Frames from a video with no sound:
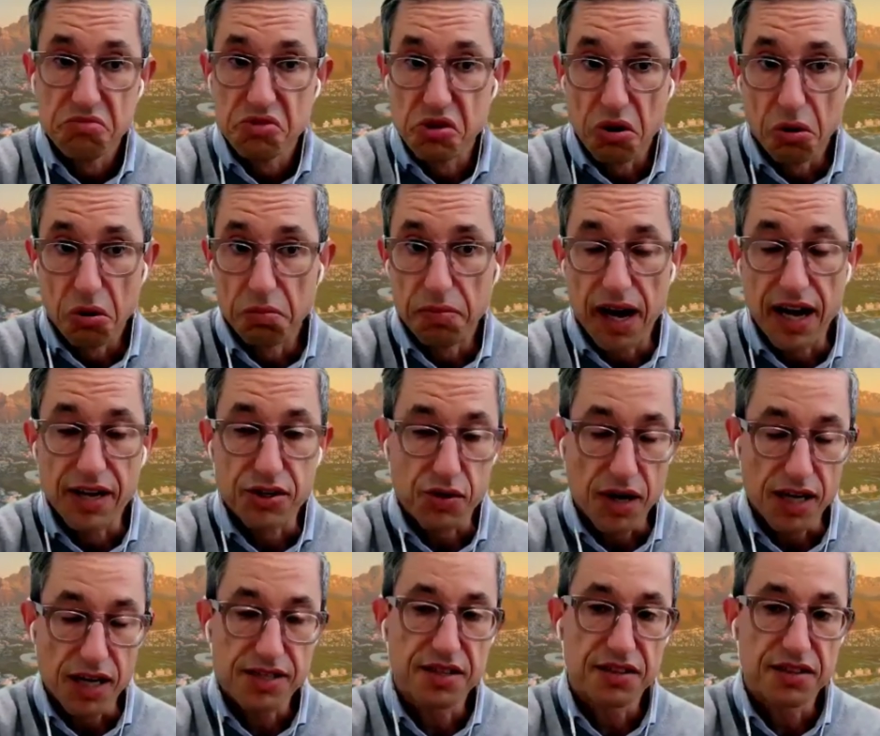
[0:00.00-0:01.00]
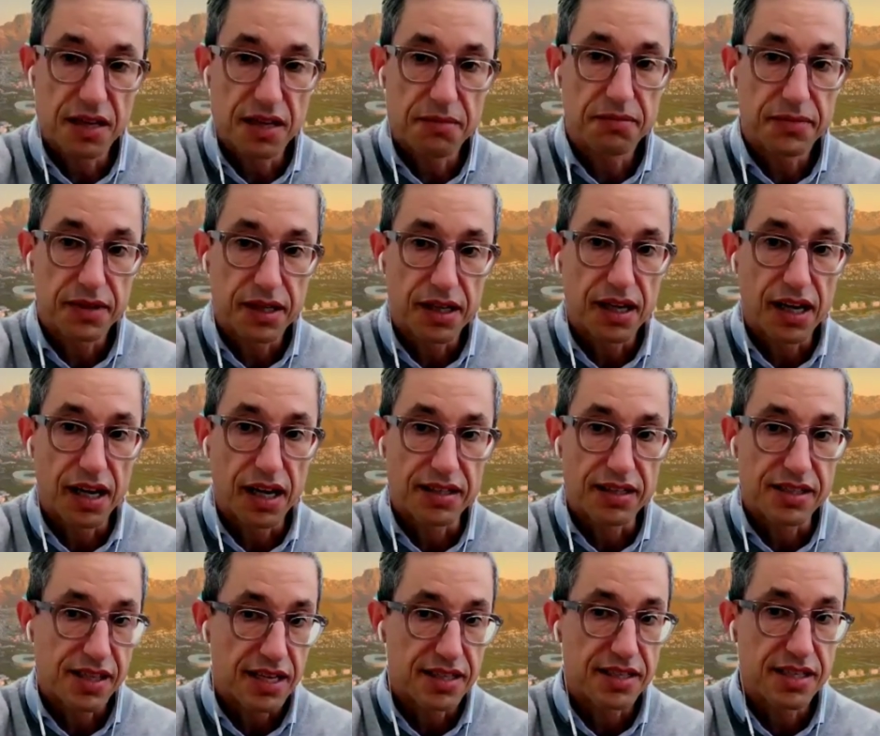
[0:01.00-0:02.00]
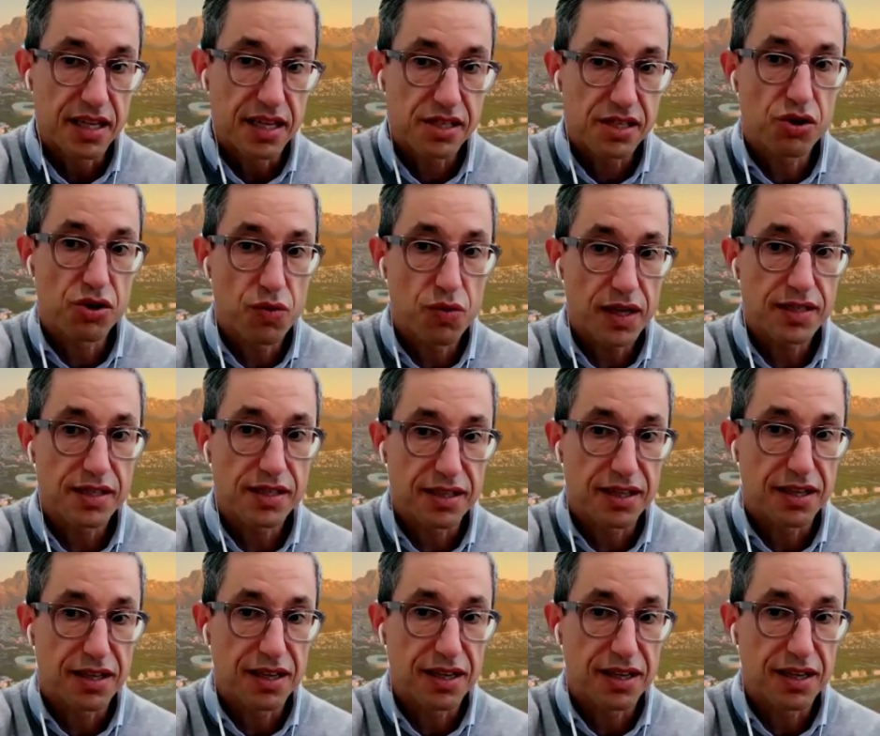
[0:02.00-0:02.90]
So I trusted them and said yes always.